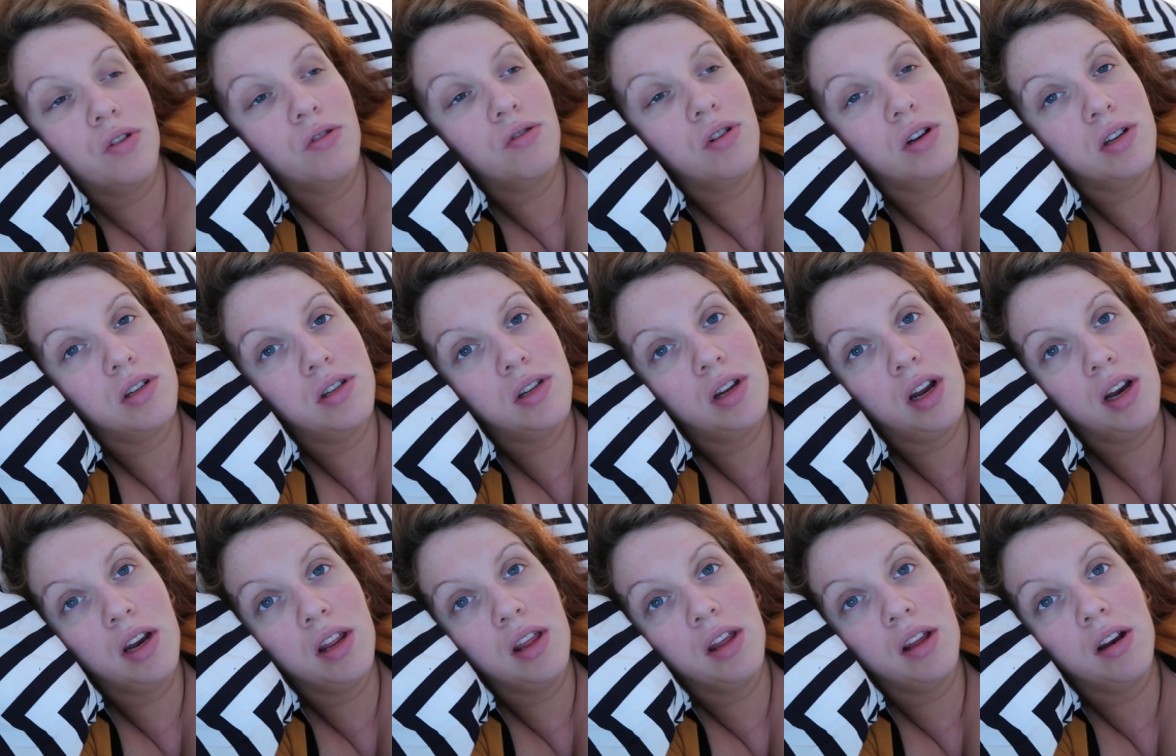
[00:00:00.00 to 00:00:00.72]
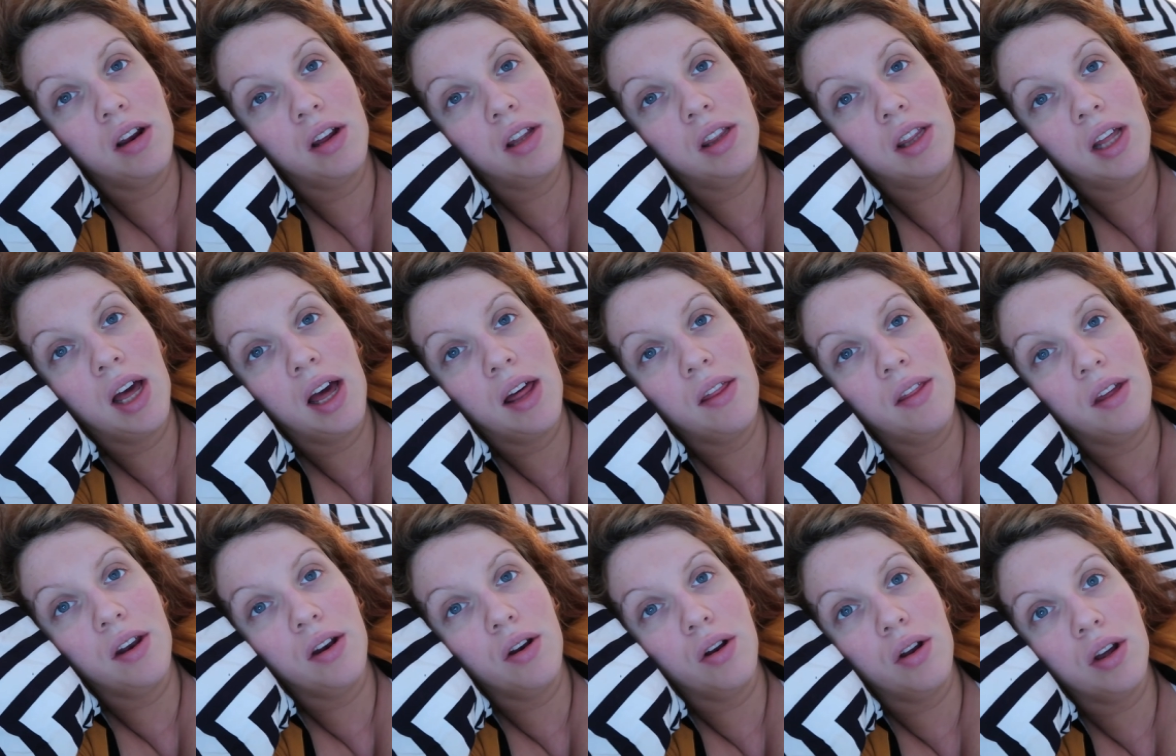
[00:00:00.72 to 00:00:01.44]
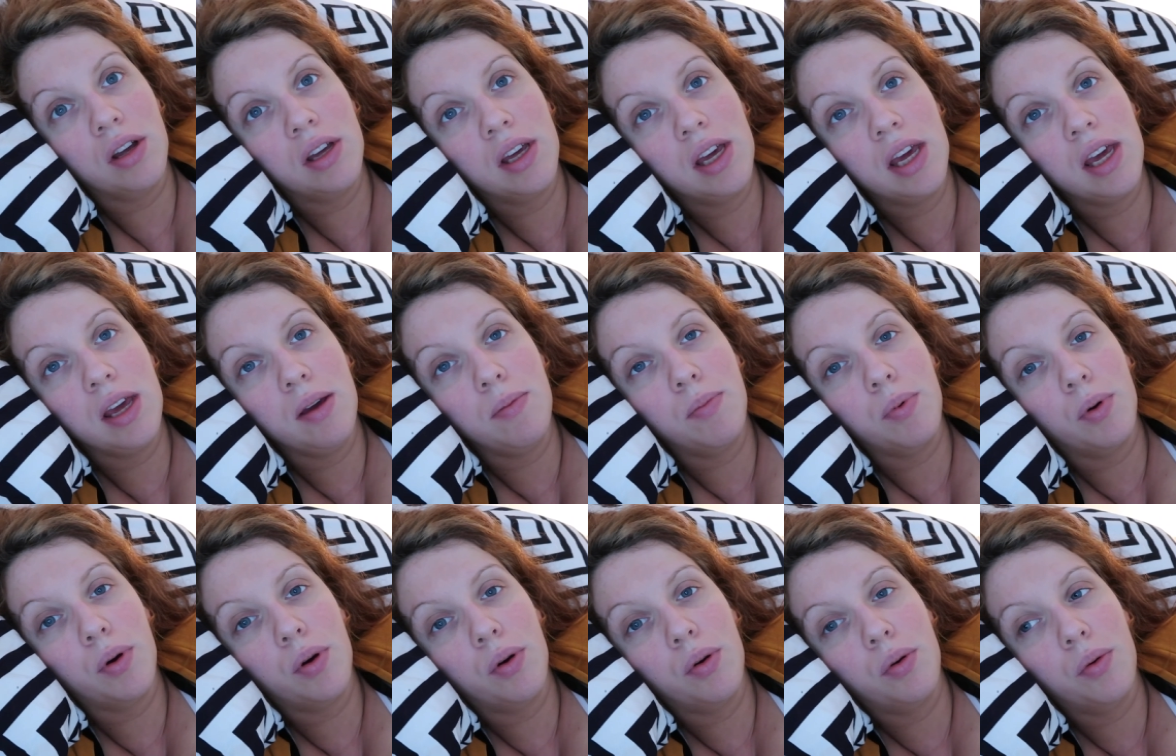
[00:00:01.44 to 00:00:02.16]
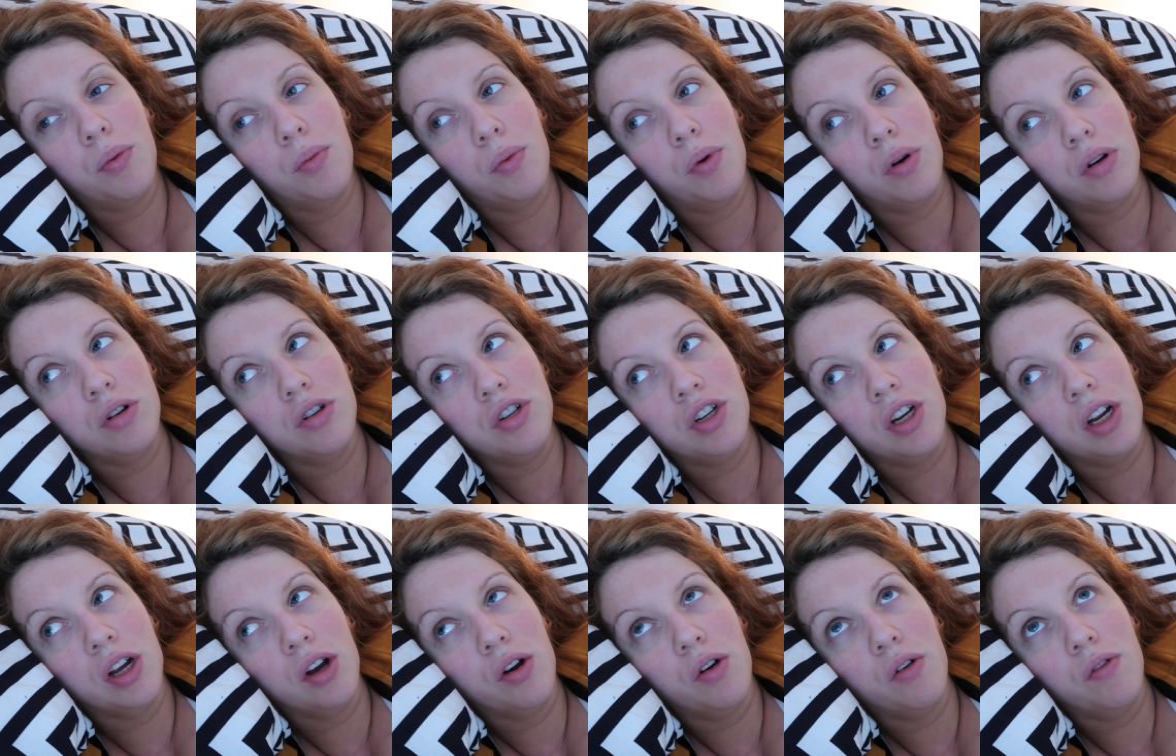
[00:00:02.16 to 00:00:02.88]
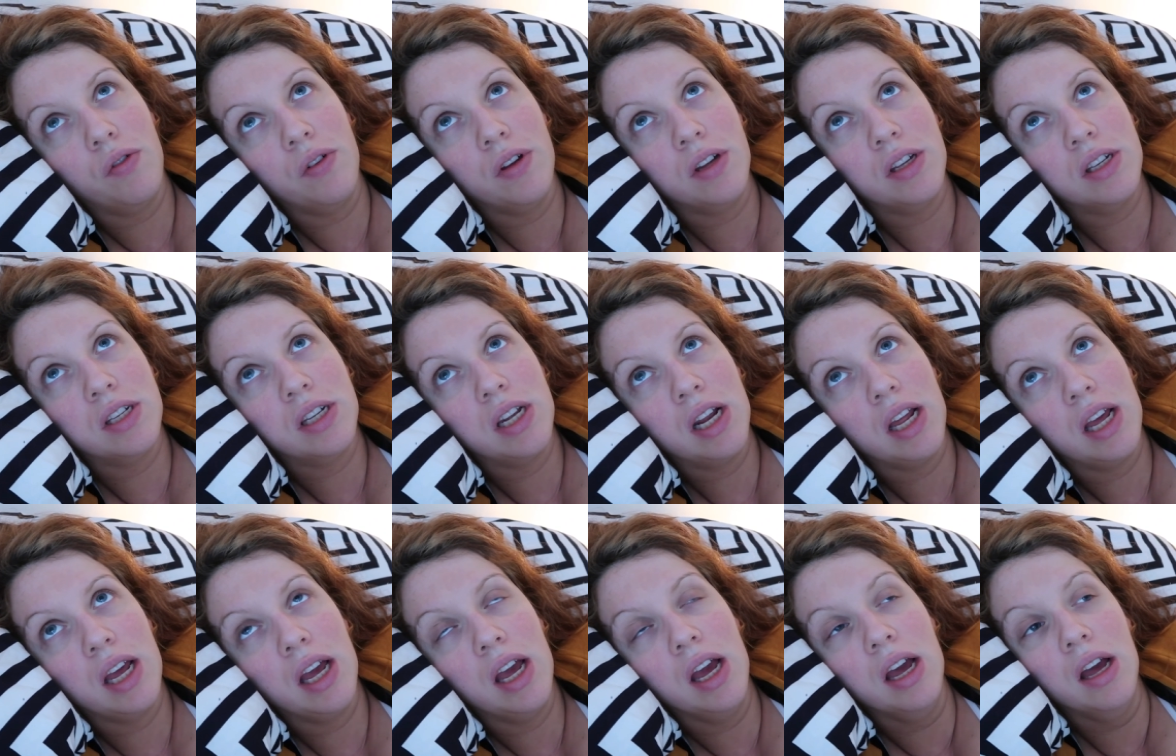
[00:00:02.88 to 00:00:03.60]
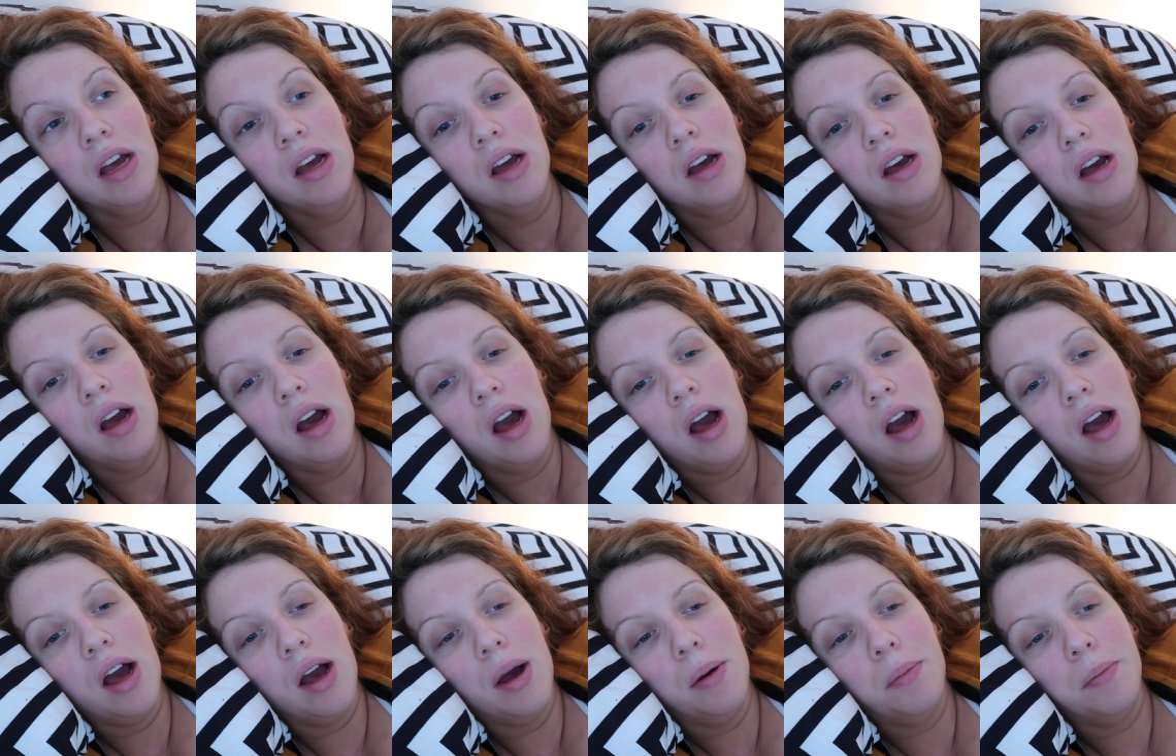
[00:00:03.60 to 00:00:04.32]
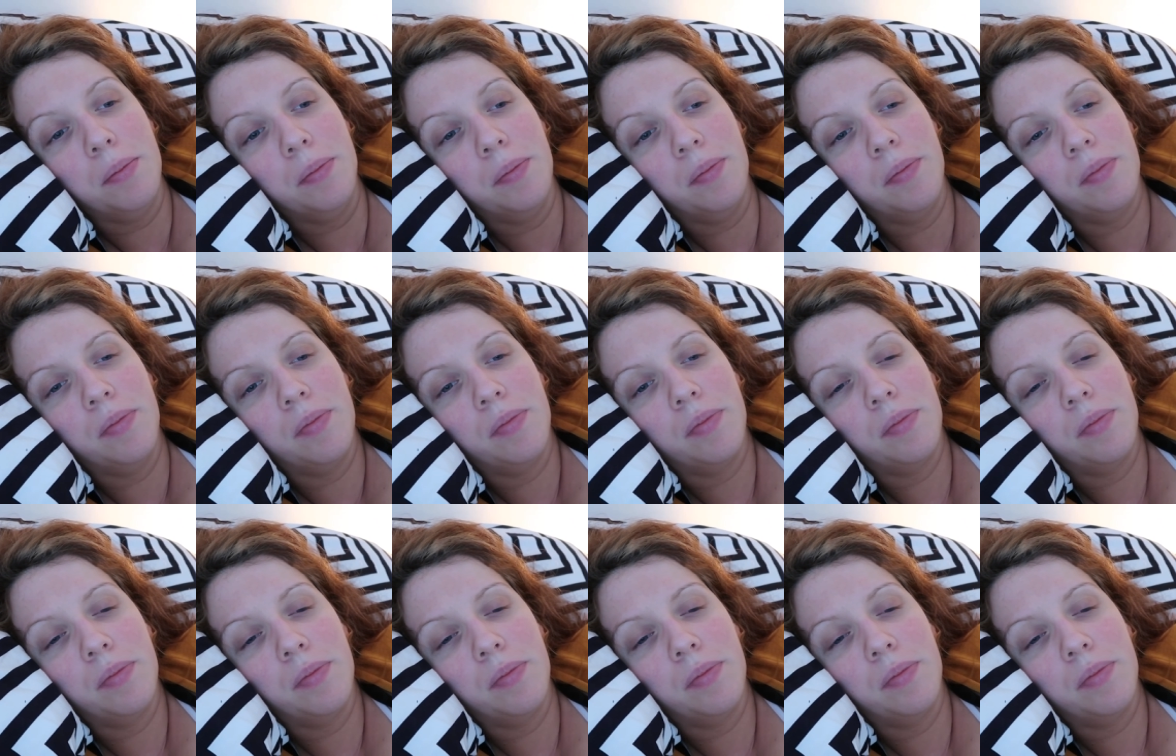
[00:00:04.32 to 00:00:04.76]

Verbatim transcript: interested in anything like that, then keep watching, obviously. Um,